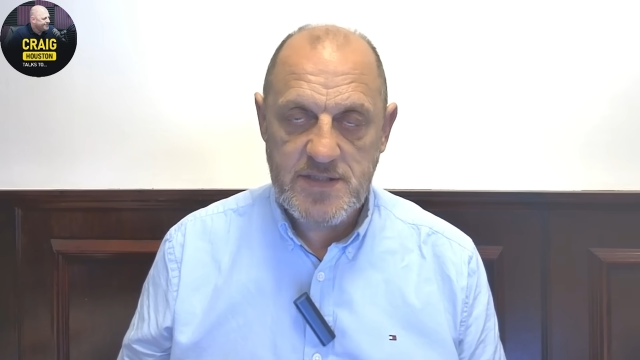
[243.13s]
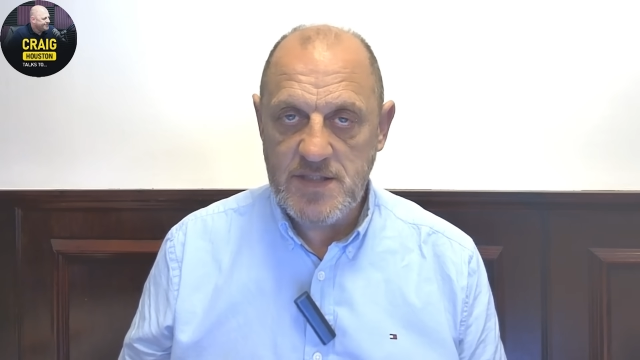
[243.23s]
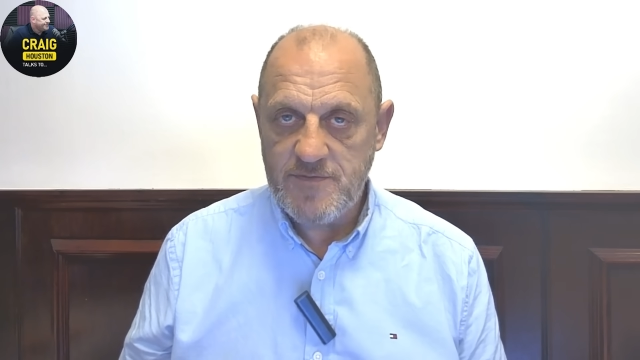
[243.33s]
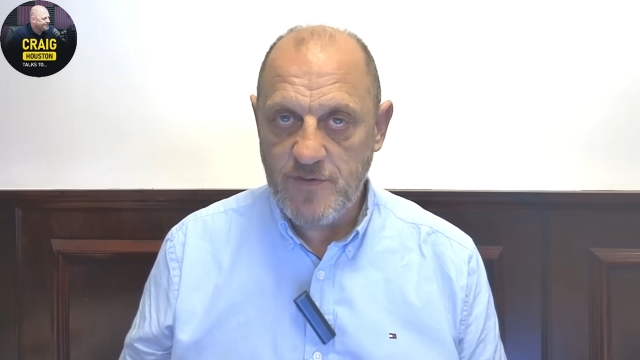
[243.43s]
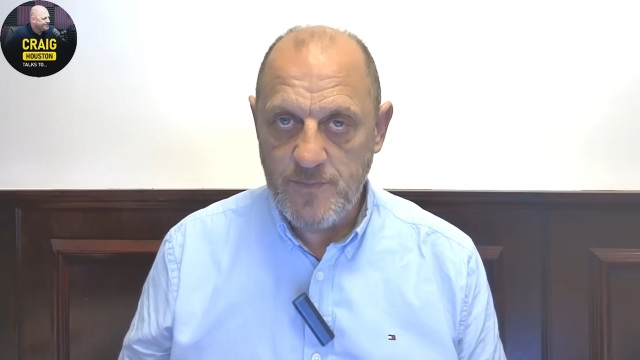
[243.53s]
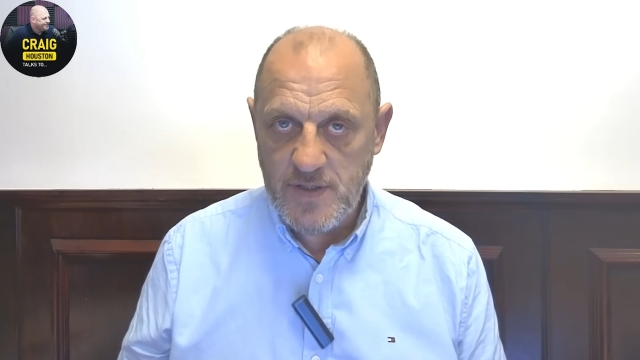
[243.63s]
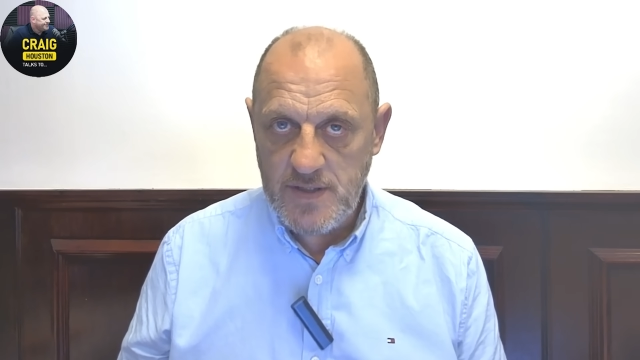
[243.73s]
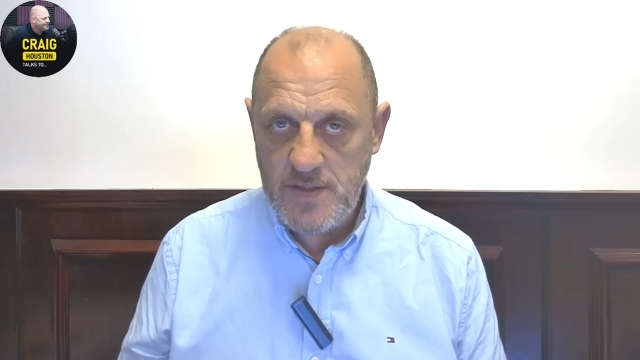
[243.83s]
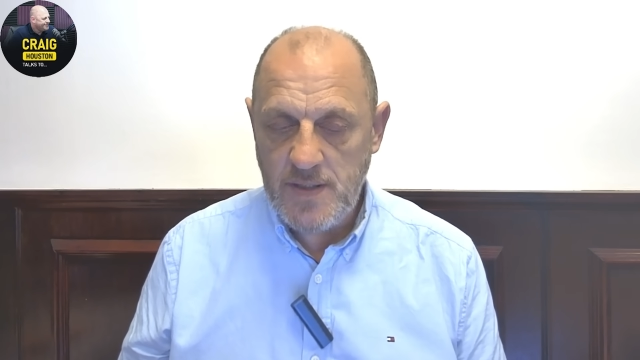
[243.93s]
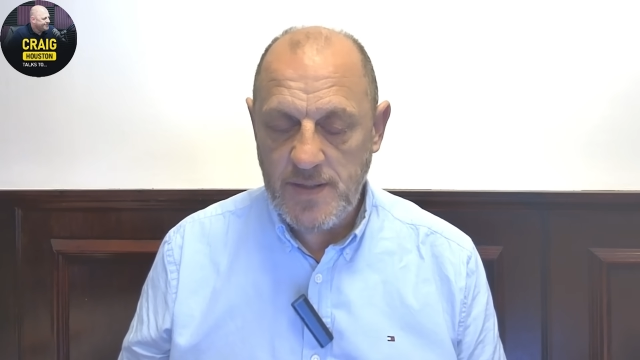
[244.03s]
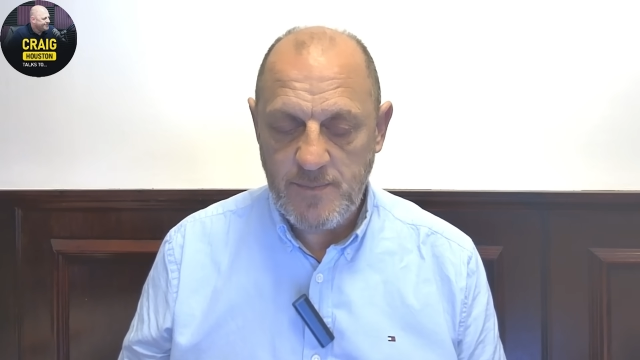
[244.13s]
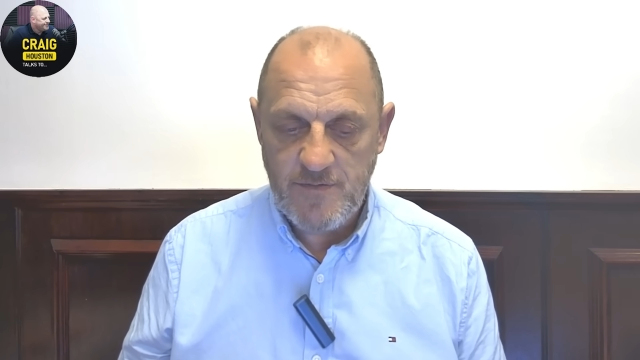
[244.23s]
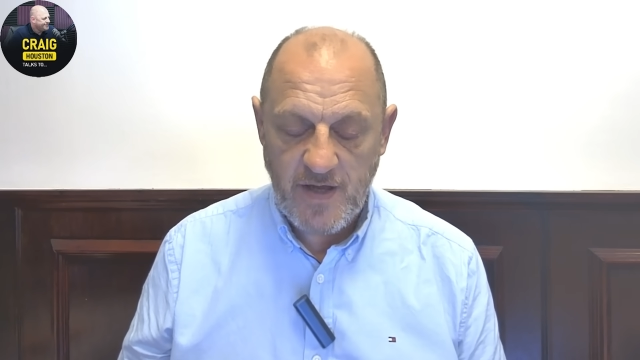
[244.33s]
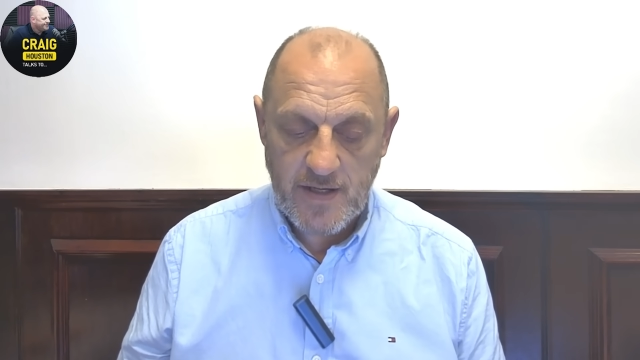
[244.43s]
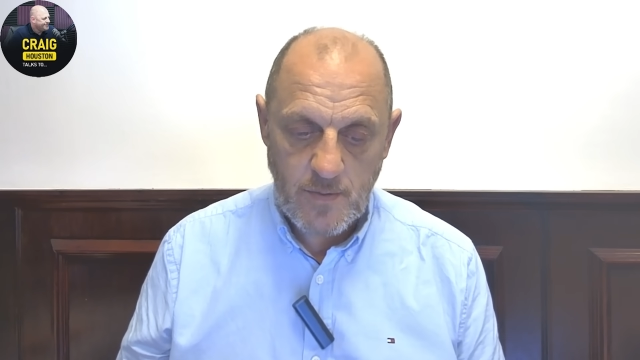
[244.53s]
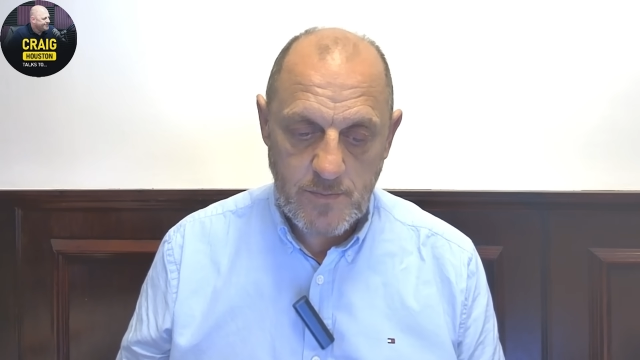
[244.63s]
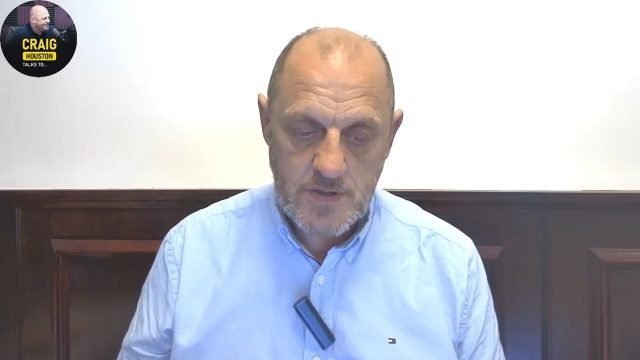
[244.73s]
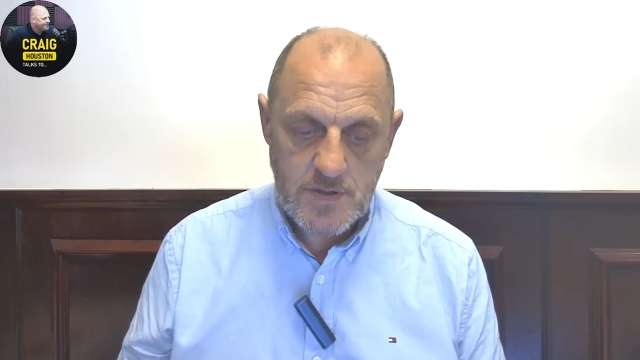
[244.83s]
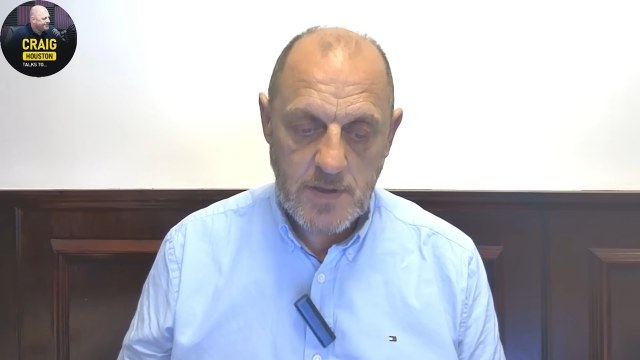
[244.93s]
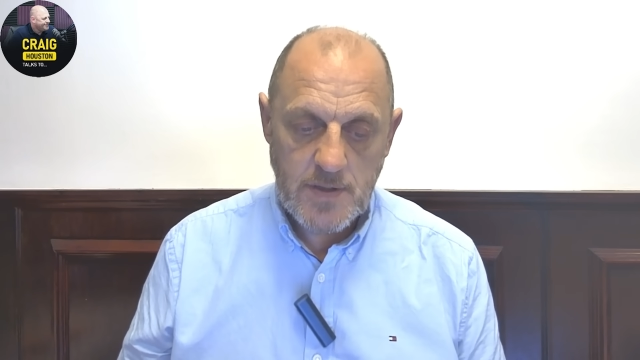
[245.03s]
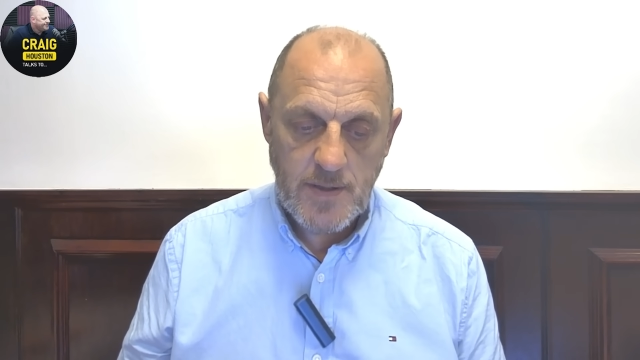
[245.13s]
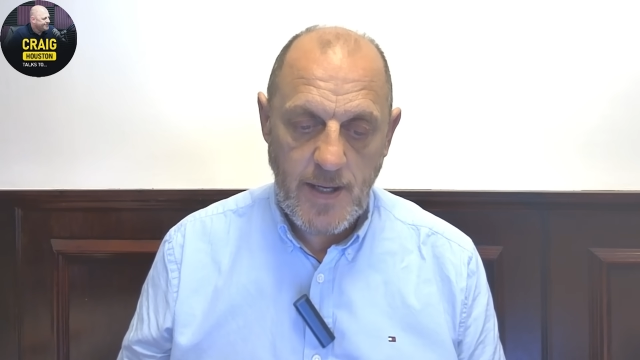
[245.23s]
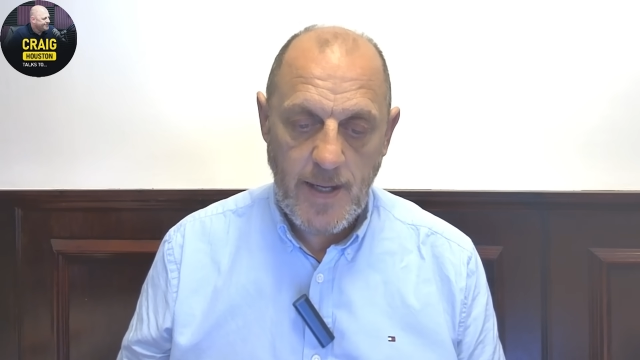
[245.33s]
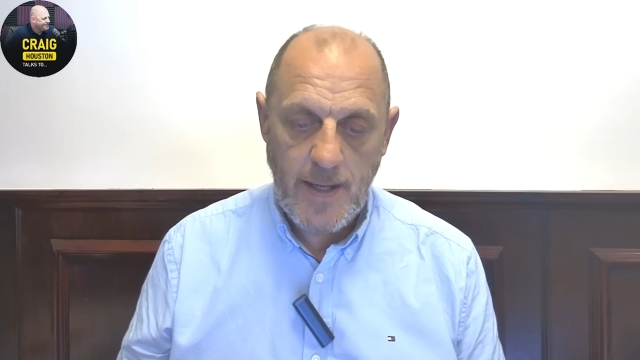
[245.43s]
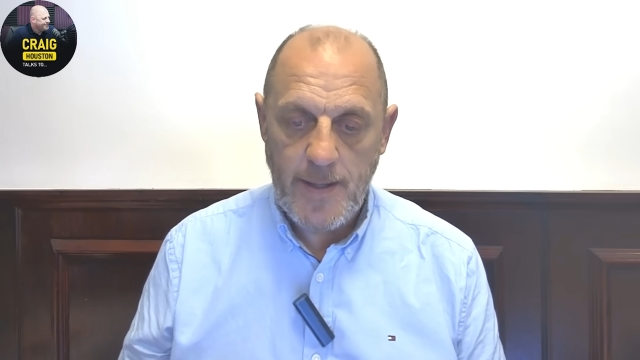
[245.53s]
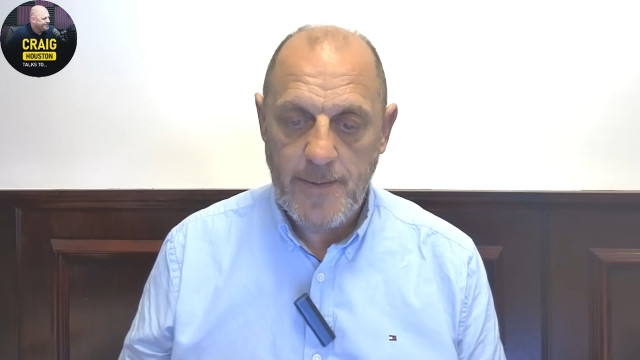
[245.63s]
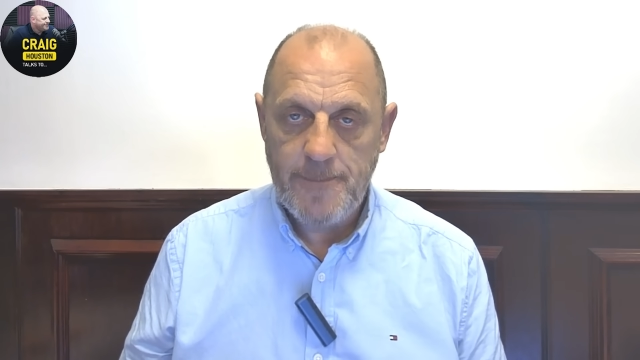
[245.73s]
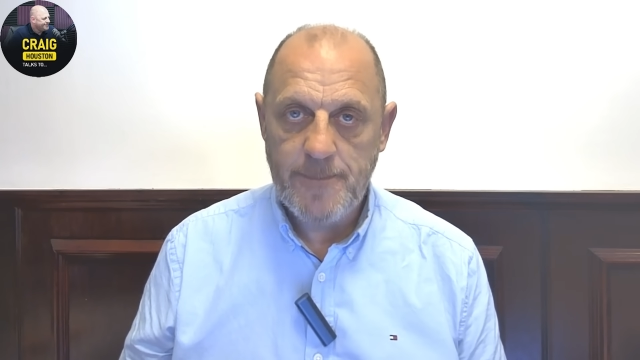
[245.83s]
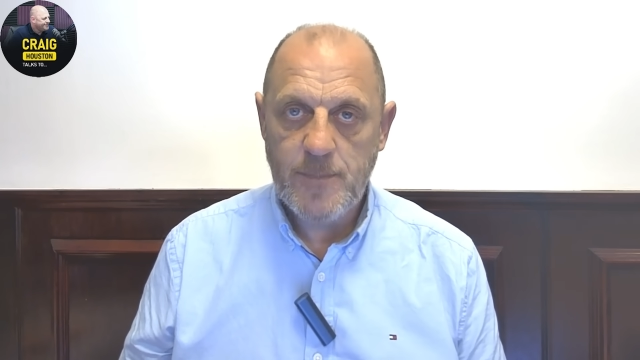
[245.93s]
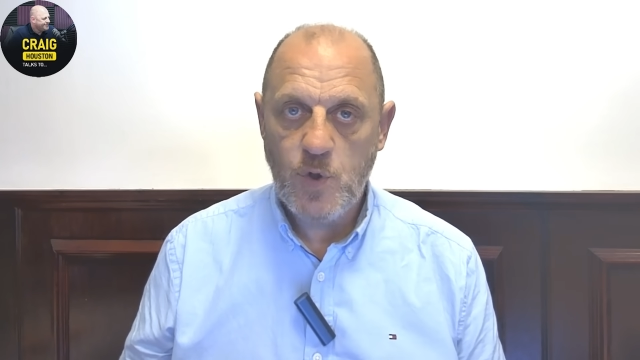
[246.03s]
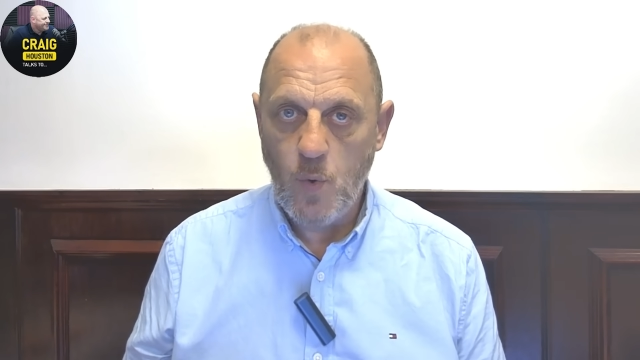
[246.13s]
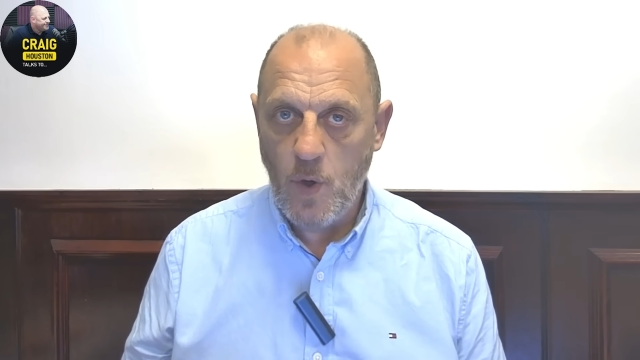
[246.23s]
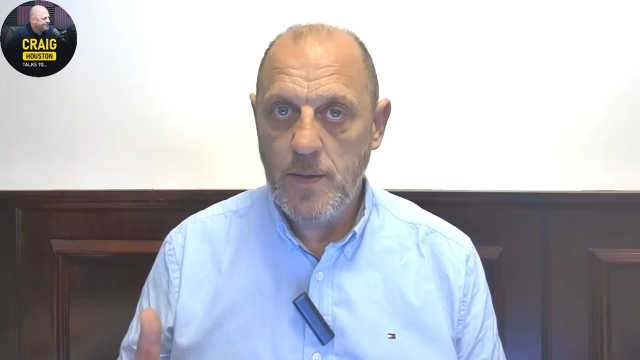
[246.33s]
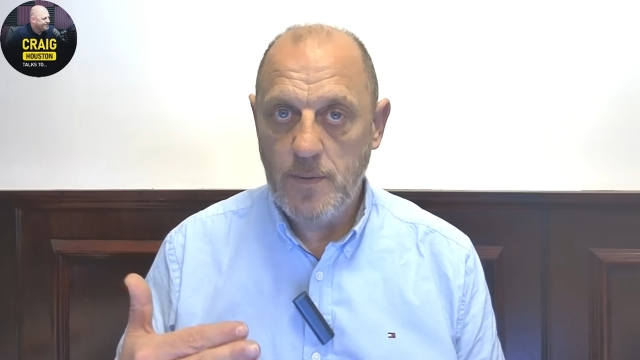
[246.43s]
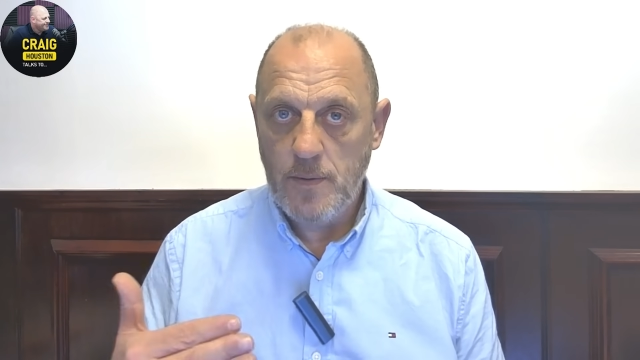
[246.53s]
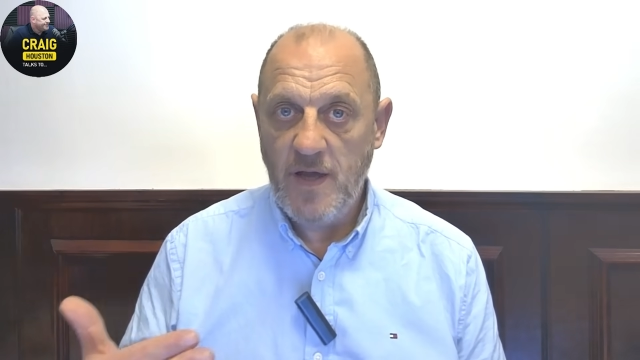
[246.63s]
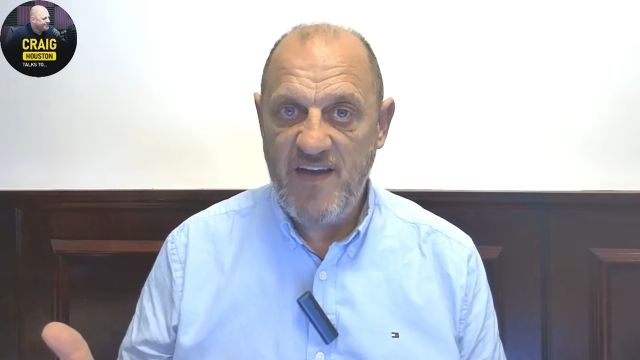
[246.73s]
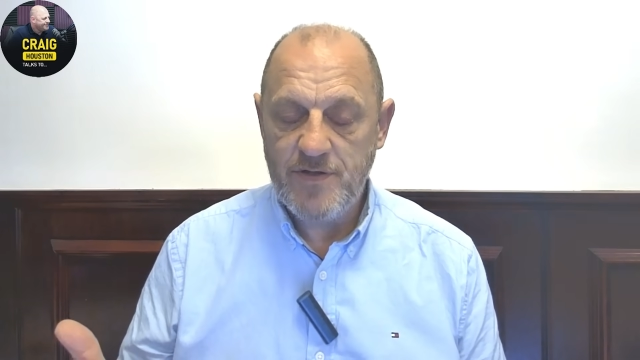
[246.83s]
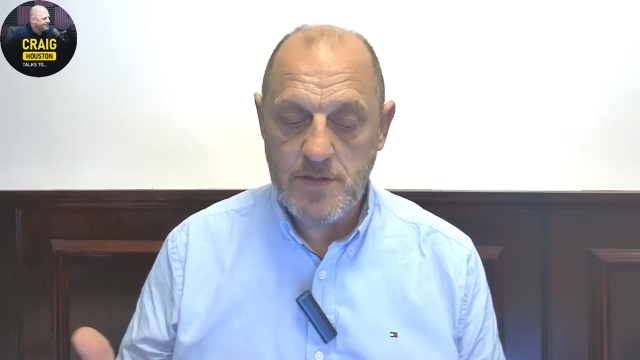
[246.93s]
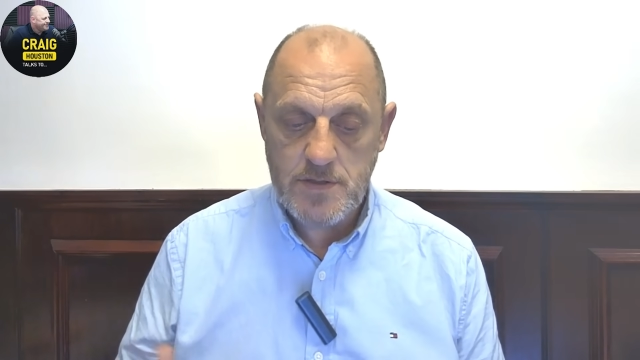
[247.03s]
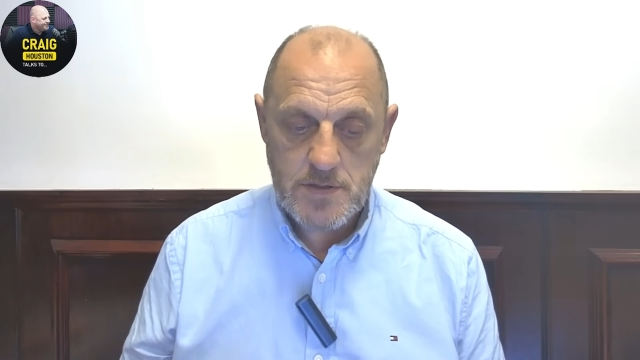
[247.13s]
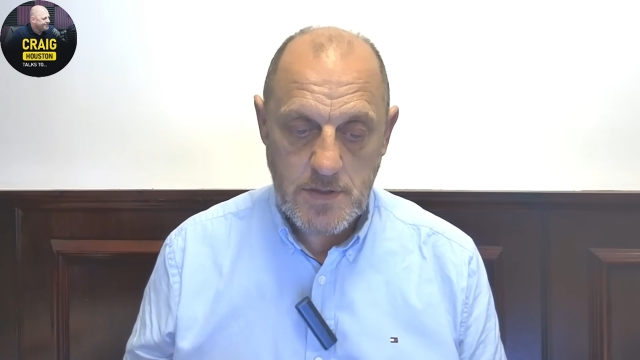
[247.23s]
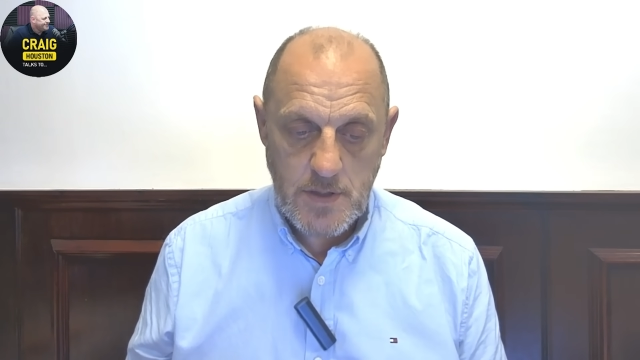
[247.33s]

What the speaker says: is from the victims' court evidence.